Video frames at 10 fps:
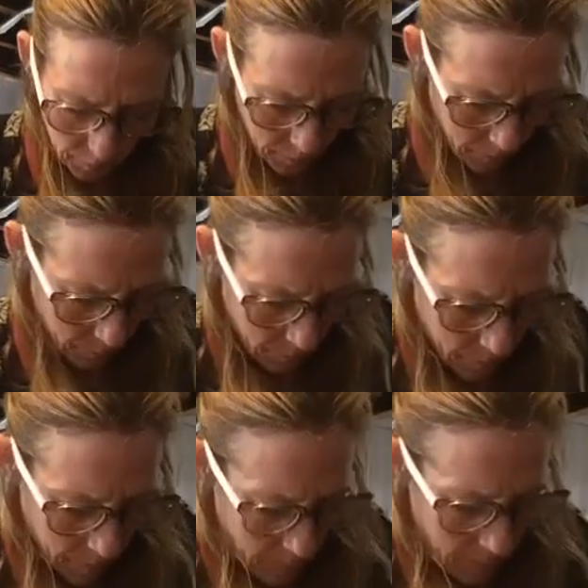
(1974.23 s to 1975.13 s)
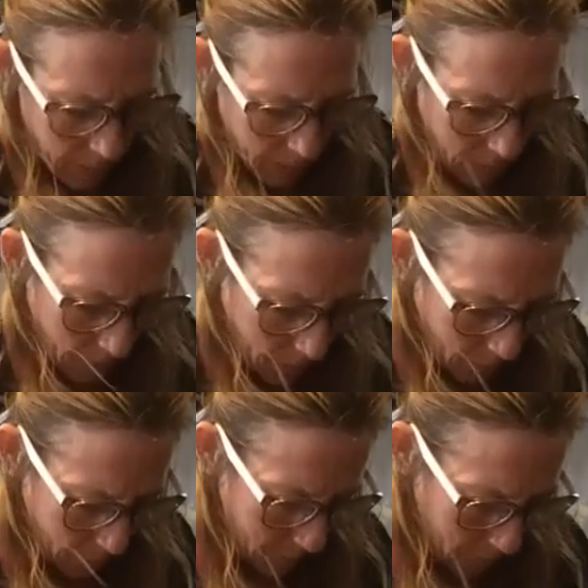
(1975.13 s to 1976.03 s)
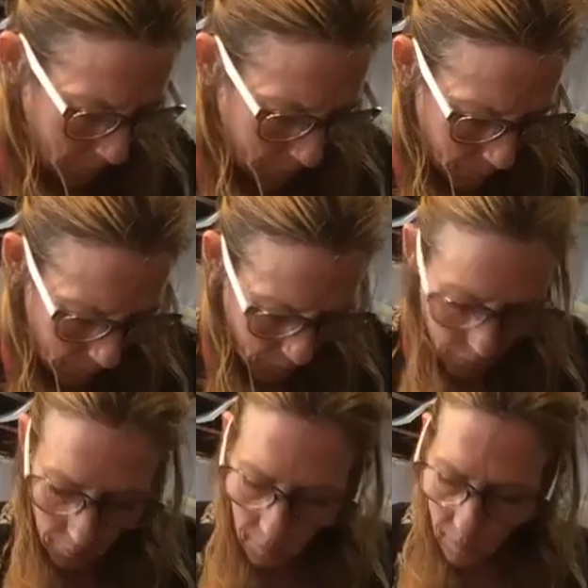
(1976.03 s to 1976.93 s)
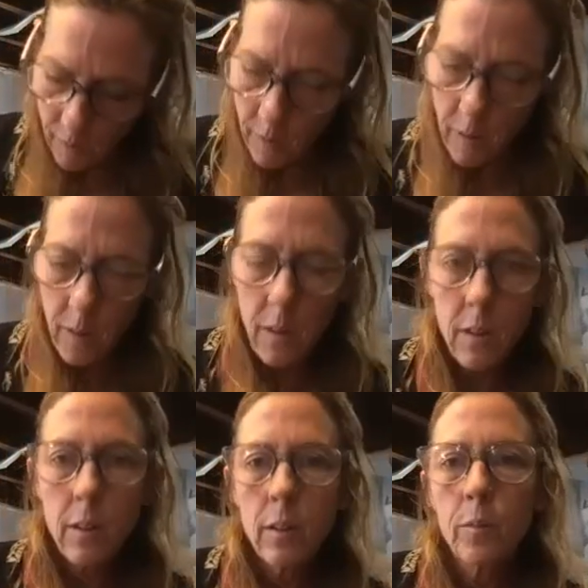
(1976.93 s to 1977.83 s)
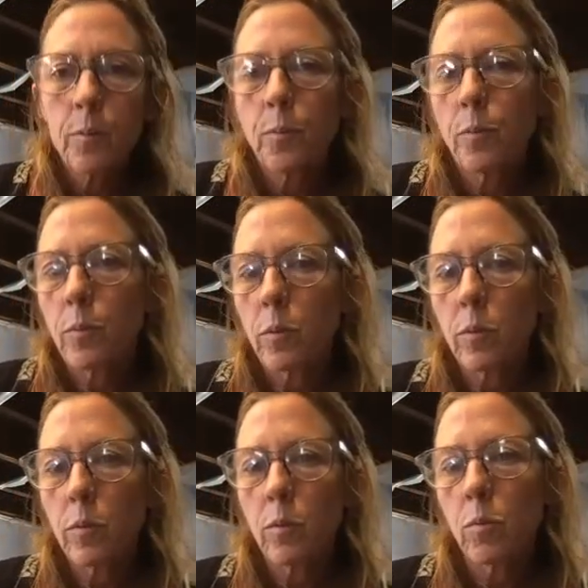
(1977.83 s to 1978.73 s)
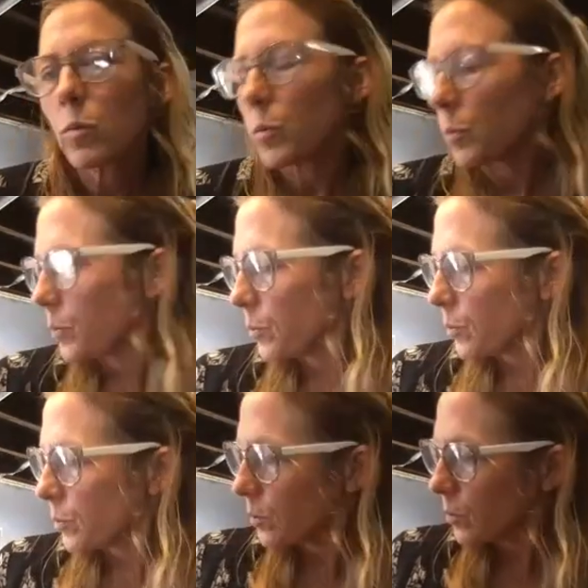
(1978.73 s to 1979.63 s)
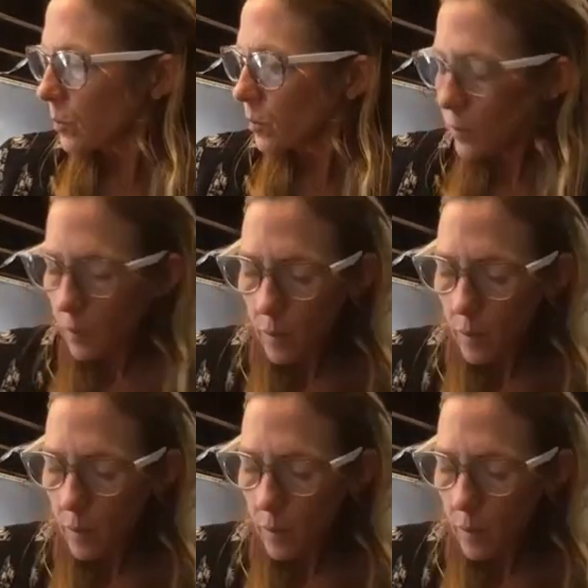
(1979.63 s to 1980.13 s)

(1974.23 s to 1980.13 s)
I'm gonna have to start. Okay, I can use some of that. That's okay.